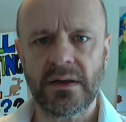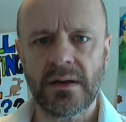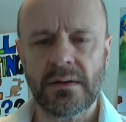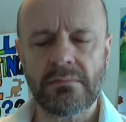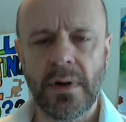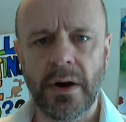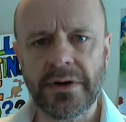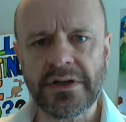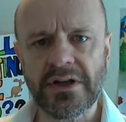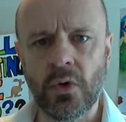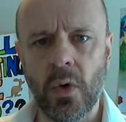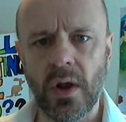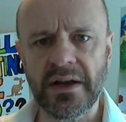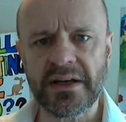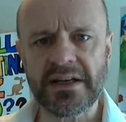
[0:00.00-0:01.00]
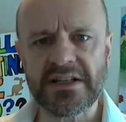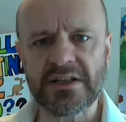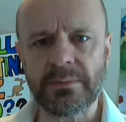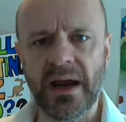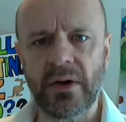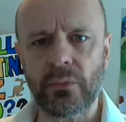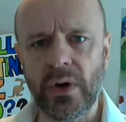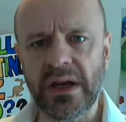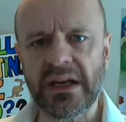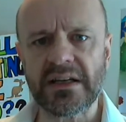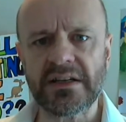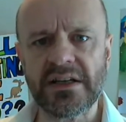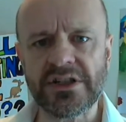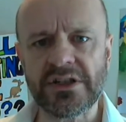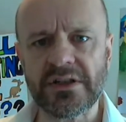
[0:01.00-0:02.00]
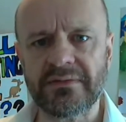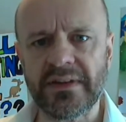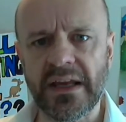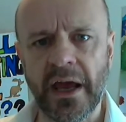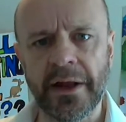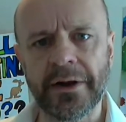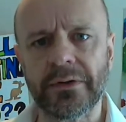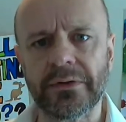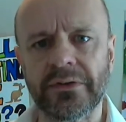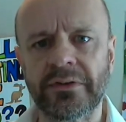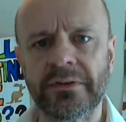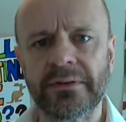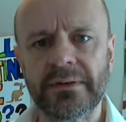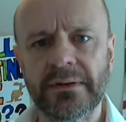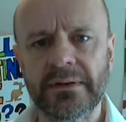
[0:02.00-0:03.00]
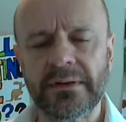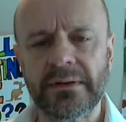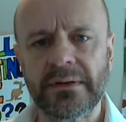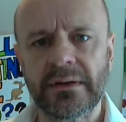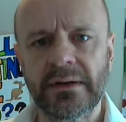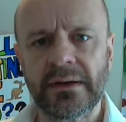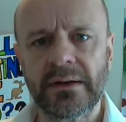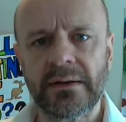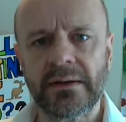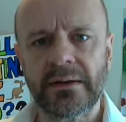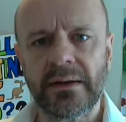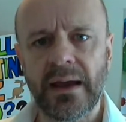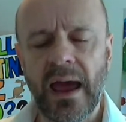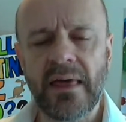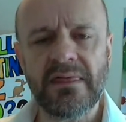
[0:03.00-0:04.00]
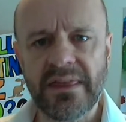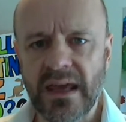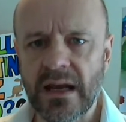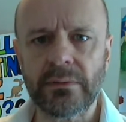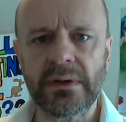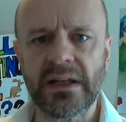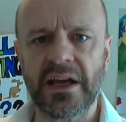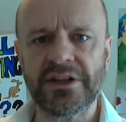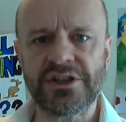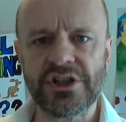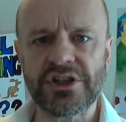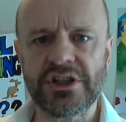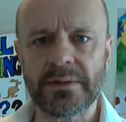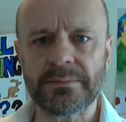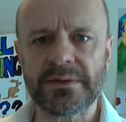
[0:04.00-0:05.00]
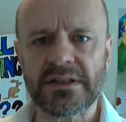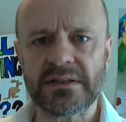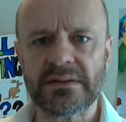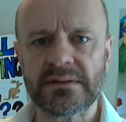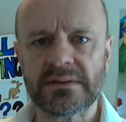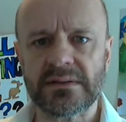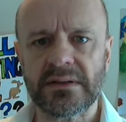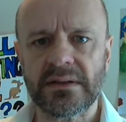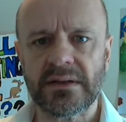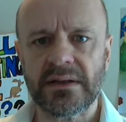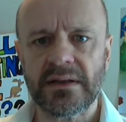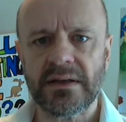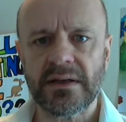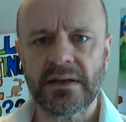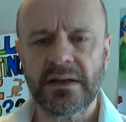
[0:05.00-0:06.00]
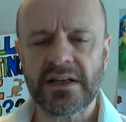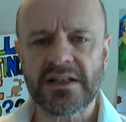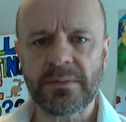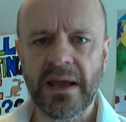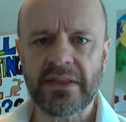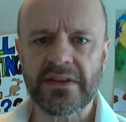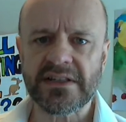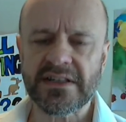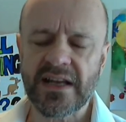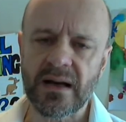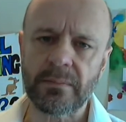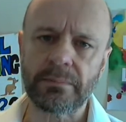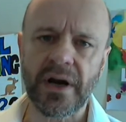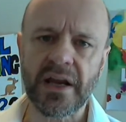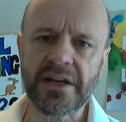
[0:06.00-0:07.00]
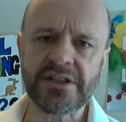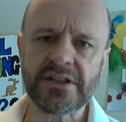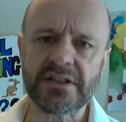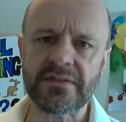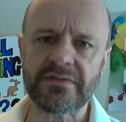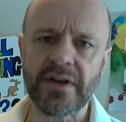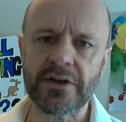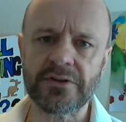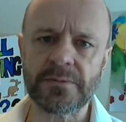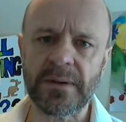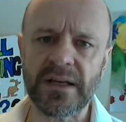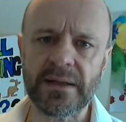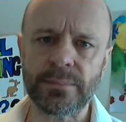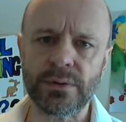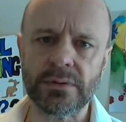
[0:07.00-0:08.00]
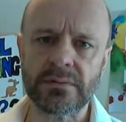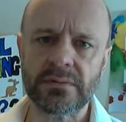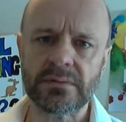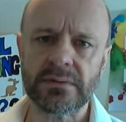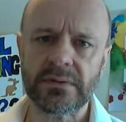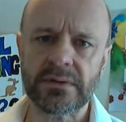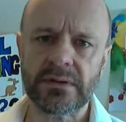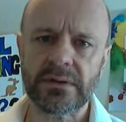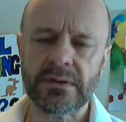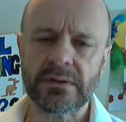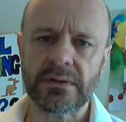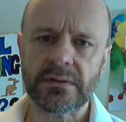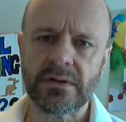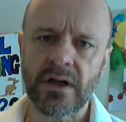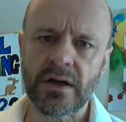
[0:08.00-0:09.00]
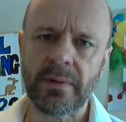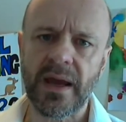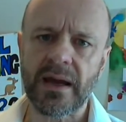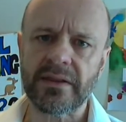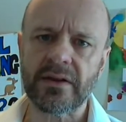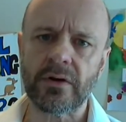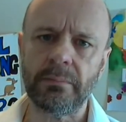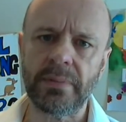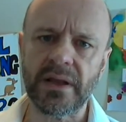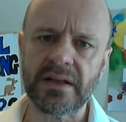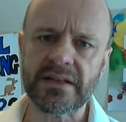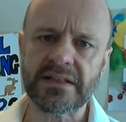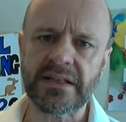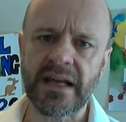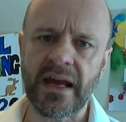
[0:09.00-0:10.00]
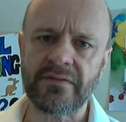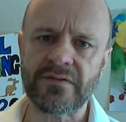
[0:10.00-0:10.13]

Marriage equality is about recognition of the adults and their relationships. It's about the celebration of those people, not about their ability to have